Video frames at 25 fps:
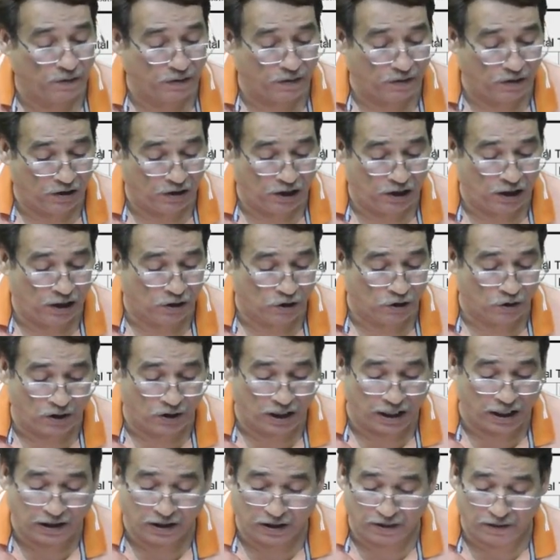later on
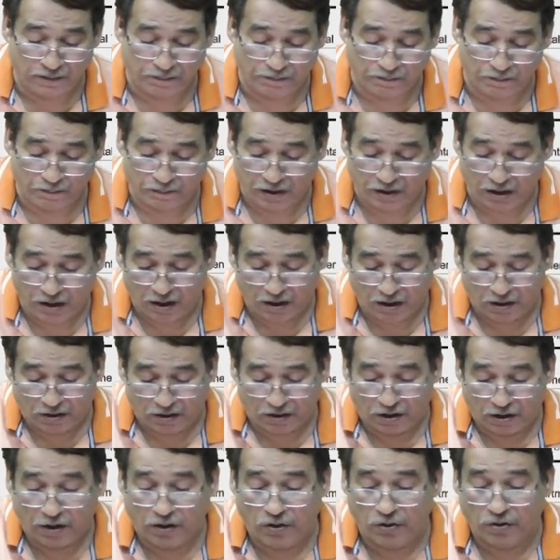I can
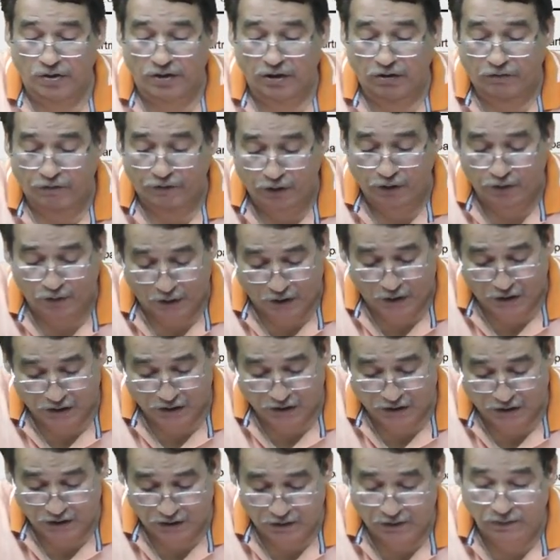reduce the view also.